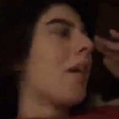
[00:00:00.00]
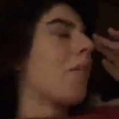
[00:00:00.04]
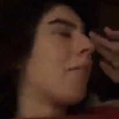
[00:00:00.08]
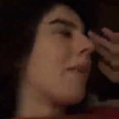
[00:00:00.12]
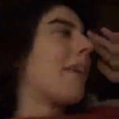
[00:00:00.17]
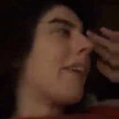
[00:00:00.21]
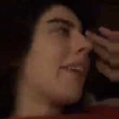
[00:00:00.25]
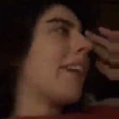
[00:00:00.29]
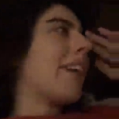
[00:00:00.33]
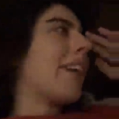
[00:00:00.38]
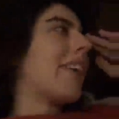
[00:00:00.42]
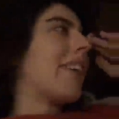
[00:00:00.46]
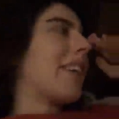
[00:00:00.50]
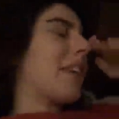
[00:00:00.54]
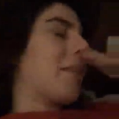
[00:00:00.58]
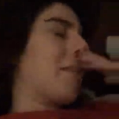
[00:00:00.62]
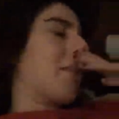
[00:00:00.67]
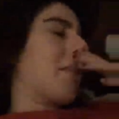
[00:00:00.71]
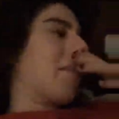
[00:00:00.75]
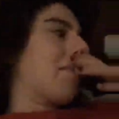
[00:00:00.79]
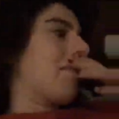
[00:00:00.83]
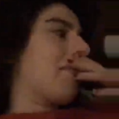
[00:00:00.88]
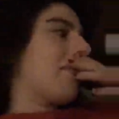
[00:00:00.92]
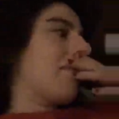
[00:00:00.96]
and I'm like, God
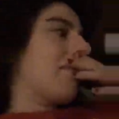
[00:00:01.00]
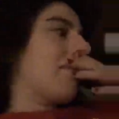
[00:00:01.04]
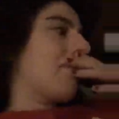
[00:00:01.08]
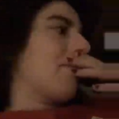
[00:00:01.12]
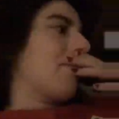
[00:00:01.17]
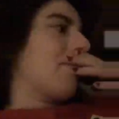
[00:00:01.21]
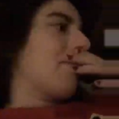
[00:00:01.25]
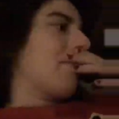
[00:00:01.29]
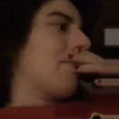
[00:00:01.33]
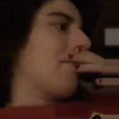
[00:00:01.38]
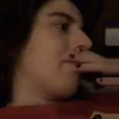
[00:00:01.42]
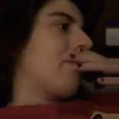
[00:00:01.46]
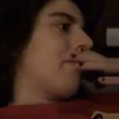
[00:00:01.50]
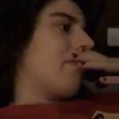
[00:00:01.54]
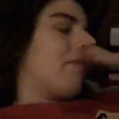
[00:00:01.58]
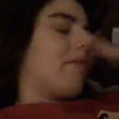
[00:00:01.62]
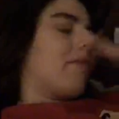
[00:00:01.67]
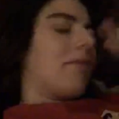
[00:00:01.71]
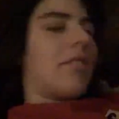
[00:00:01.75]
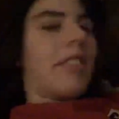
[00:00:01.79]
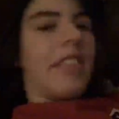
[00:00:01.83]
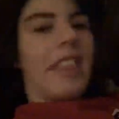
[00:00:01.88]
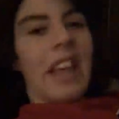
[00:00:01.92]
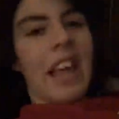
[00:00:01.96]
damn it,
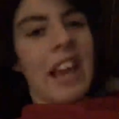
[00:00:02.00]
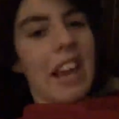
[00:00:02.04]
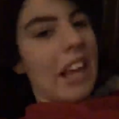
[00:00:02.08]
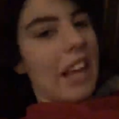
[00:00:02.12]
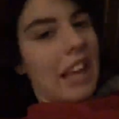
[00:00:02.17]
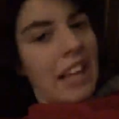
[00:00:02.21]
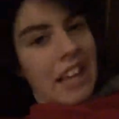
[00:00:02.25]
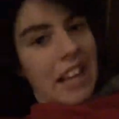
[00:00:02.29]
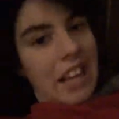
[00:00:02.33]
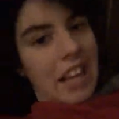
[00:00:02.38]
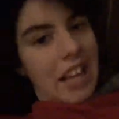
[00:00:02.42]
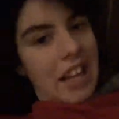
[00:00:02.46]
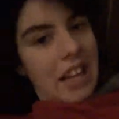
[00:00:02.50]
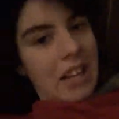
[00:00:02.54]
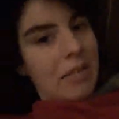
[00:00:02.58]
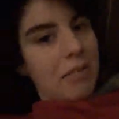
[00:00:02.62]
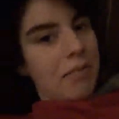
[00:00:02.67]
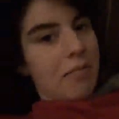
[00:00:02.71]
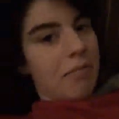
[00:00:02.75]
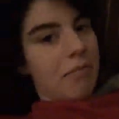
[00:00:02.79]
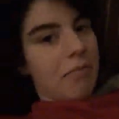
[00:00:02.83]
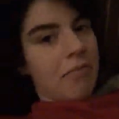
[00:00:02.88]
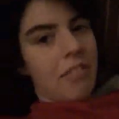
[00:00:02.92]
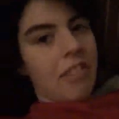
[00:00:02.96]
that ain't it,
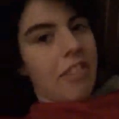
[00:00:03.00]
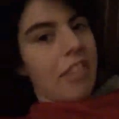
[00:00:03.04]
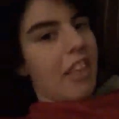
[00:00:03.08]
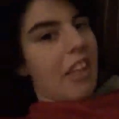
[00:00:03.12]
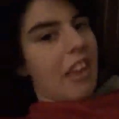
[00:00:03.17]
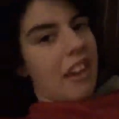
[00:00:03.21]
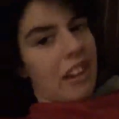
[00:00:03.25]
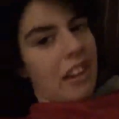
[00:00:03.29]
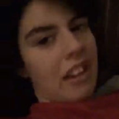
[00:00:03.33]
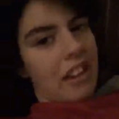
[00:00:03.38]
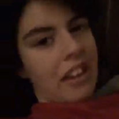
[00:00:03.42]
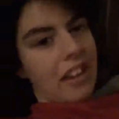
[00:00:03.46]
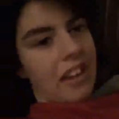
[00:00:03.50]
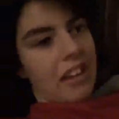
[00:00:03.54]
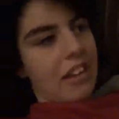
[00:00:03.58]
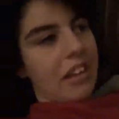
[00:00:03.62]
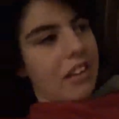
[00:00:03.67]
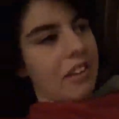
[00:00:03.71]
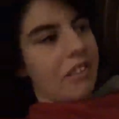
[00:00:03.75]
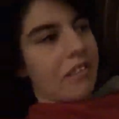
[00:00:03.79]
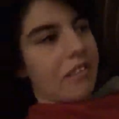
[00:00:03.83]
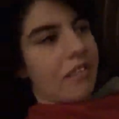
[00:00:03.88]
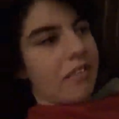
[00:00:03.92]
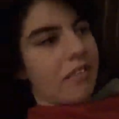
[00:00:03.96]
that ain't
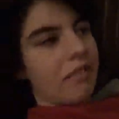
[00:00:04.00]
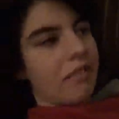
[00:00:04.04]
it.